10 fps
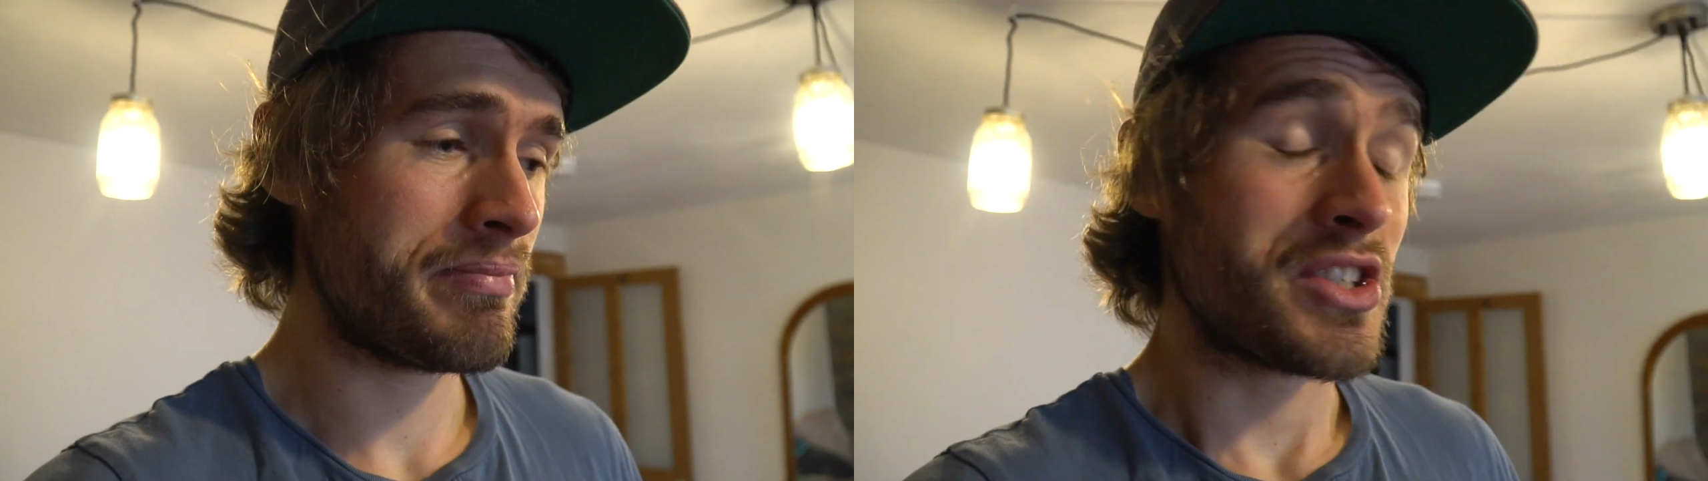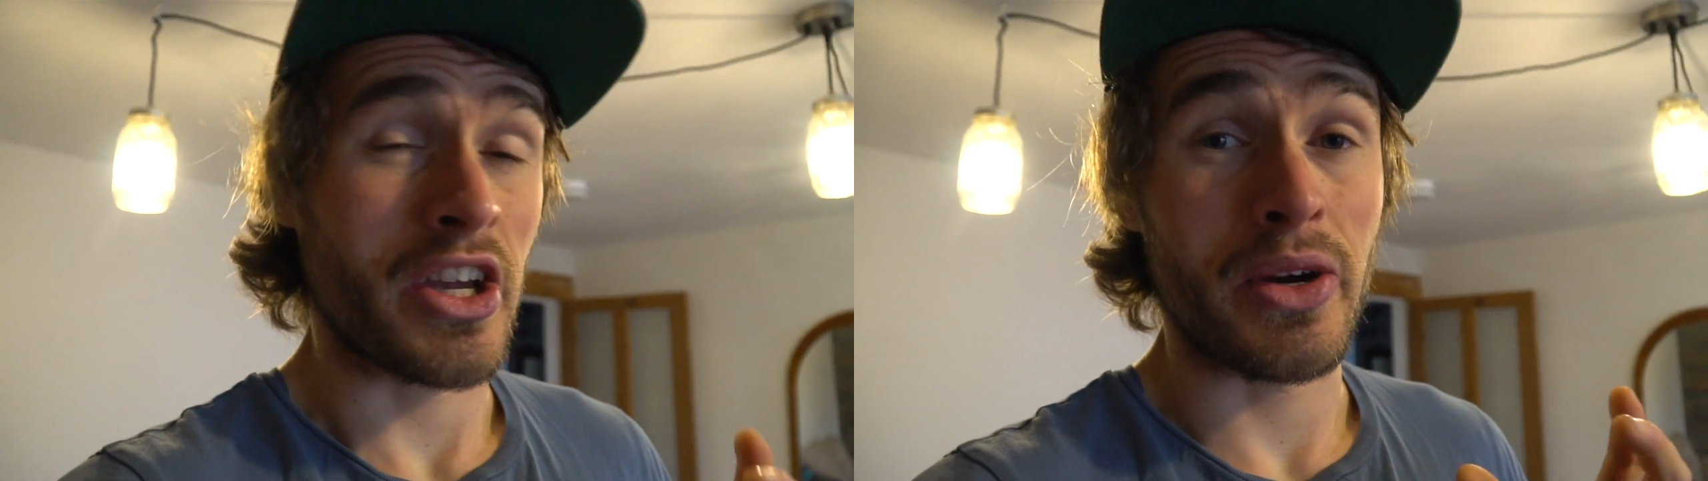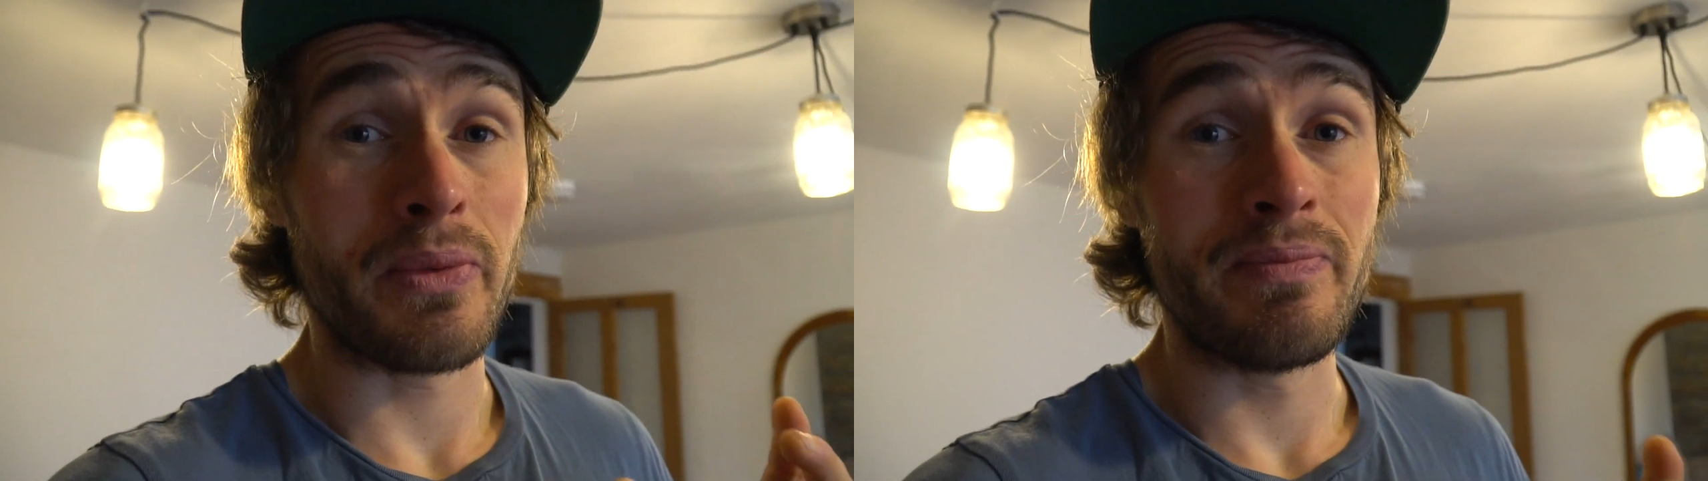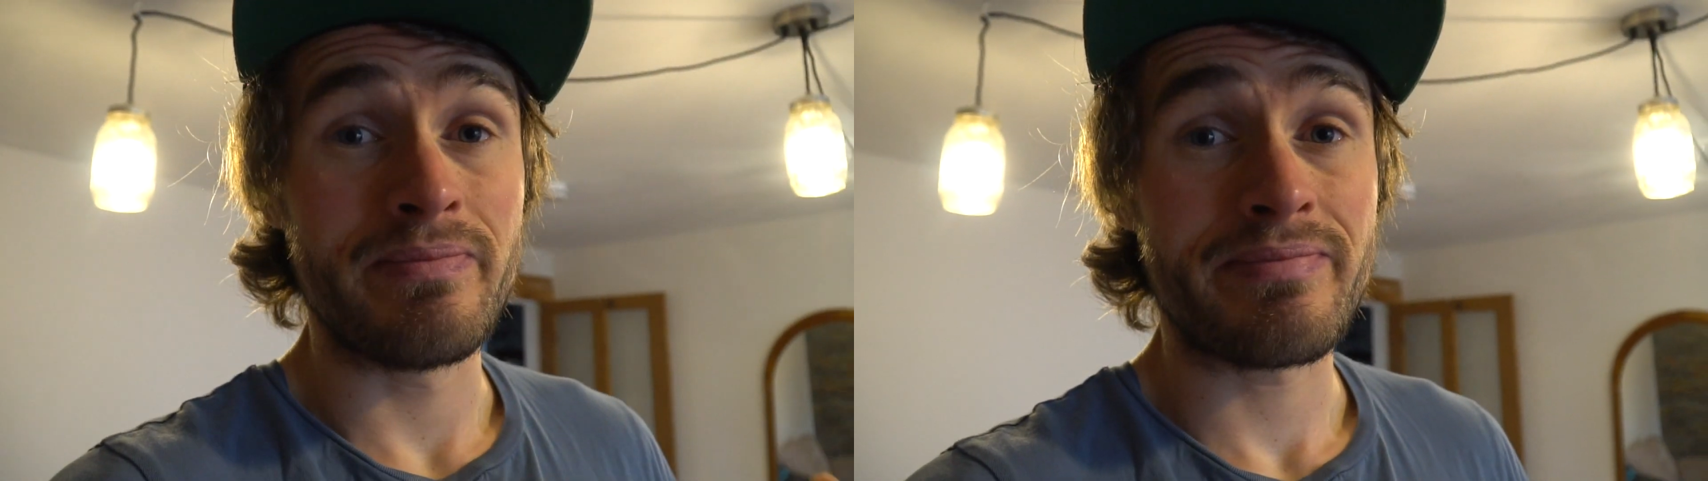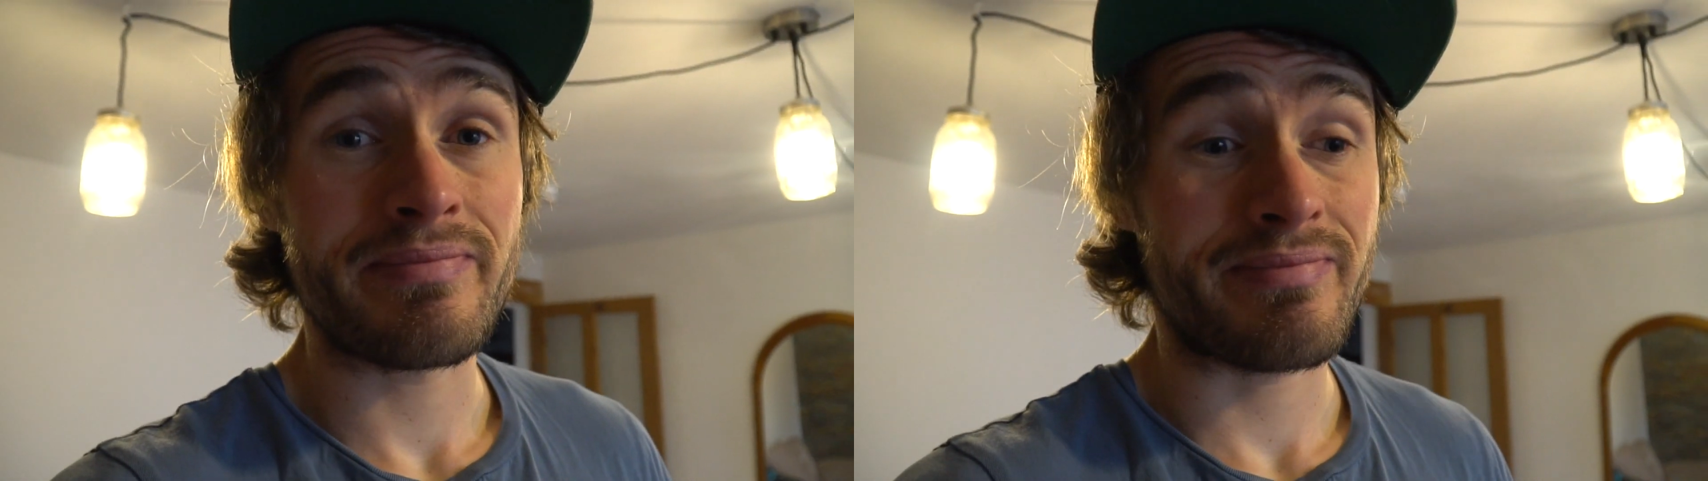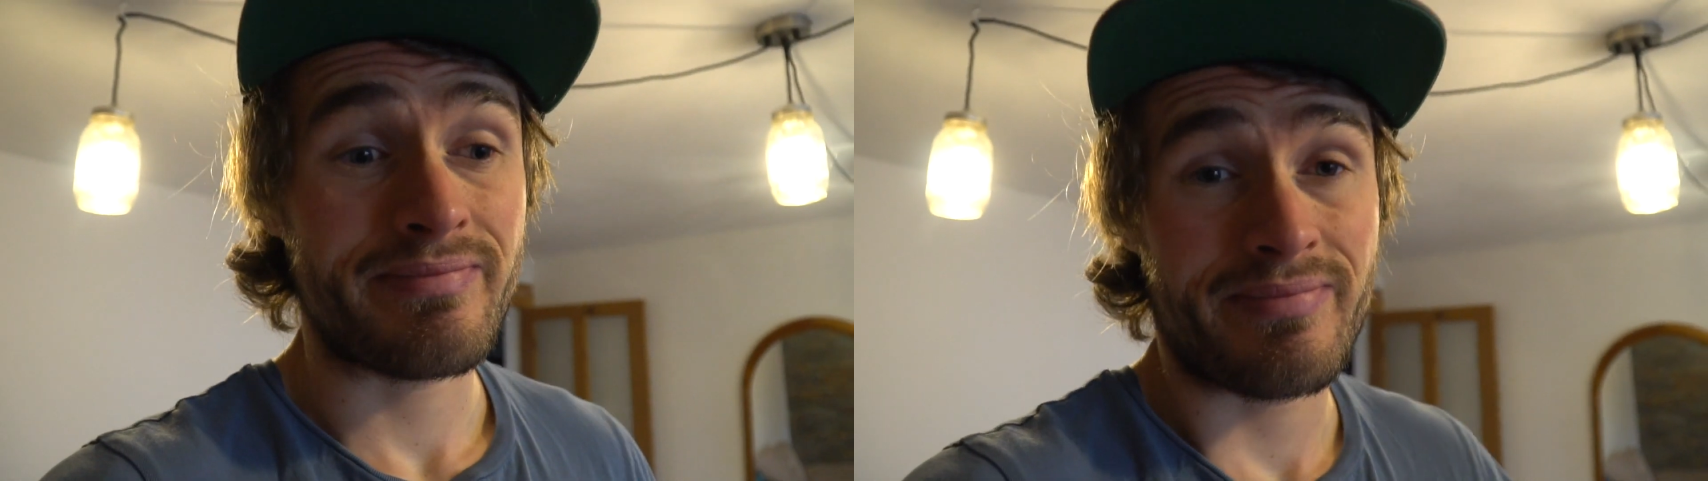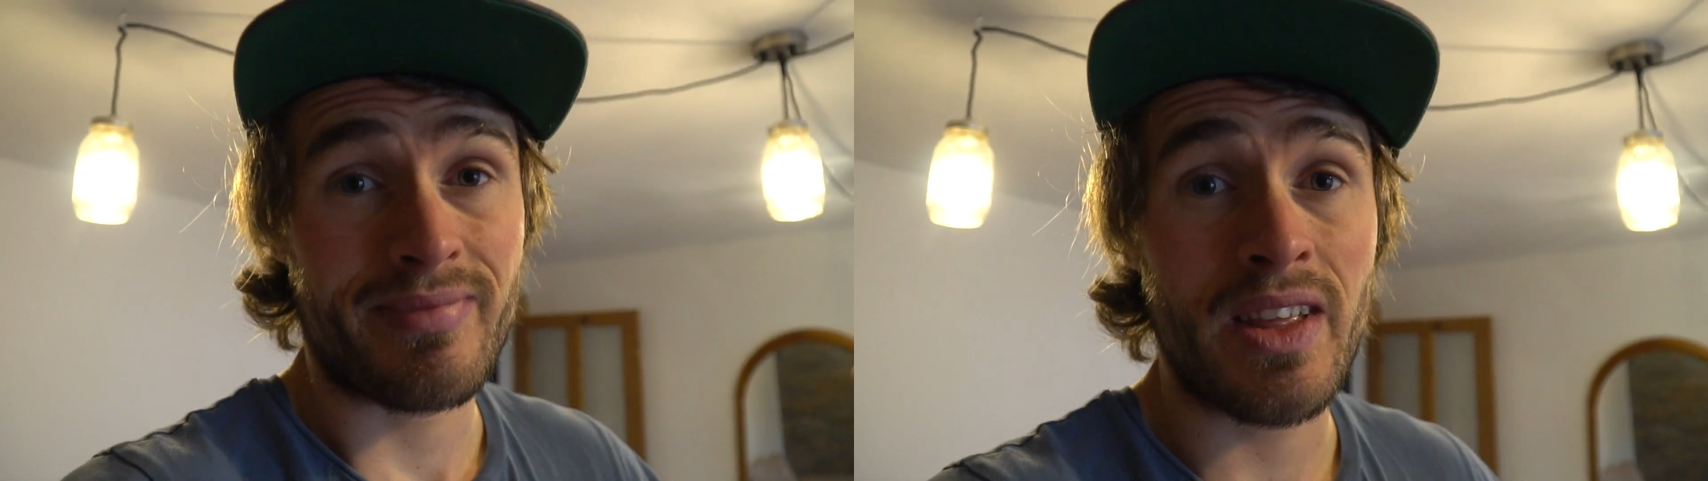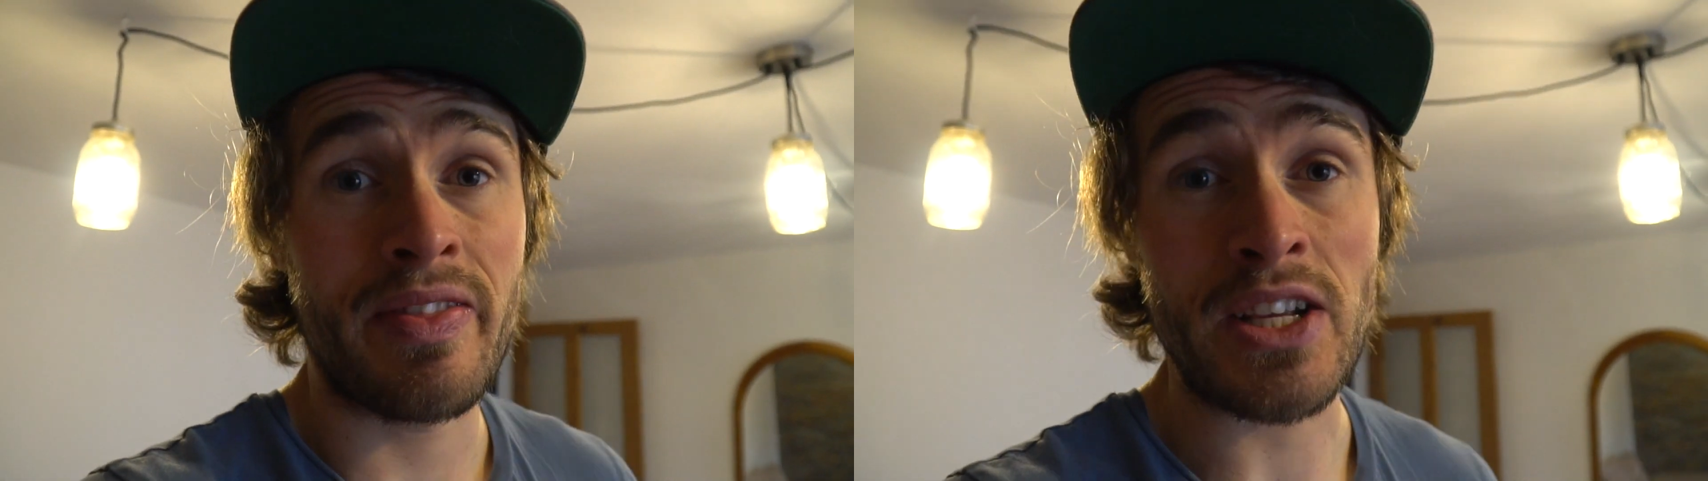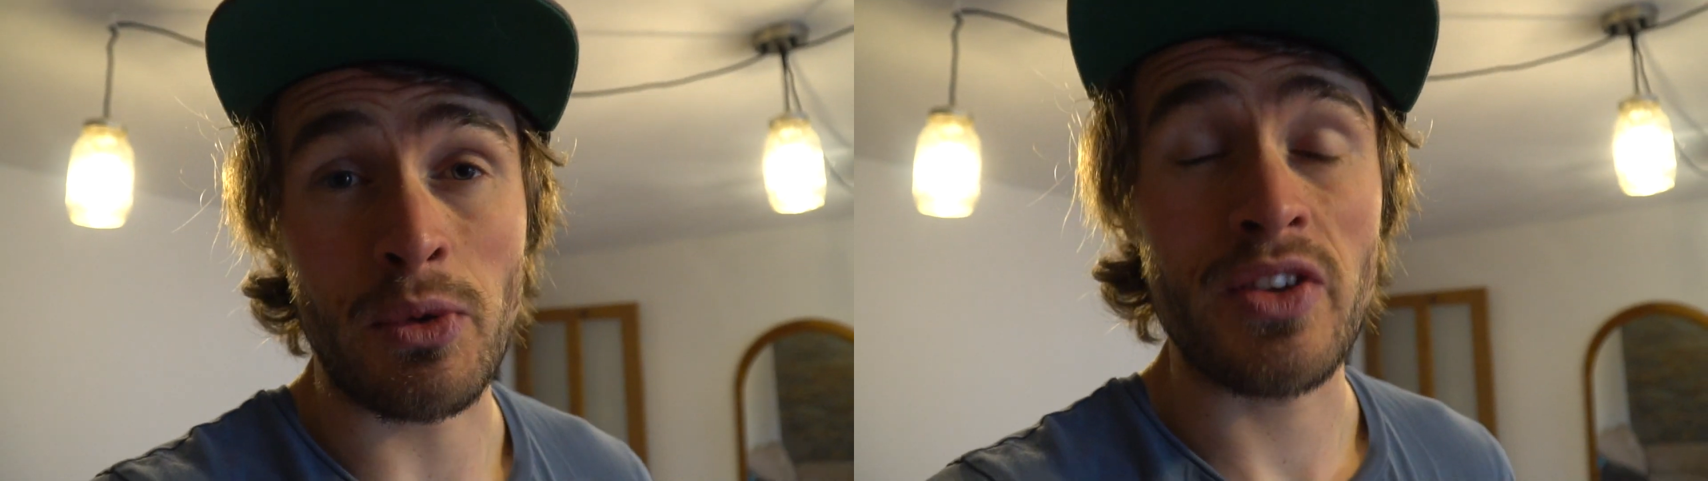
So that's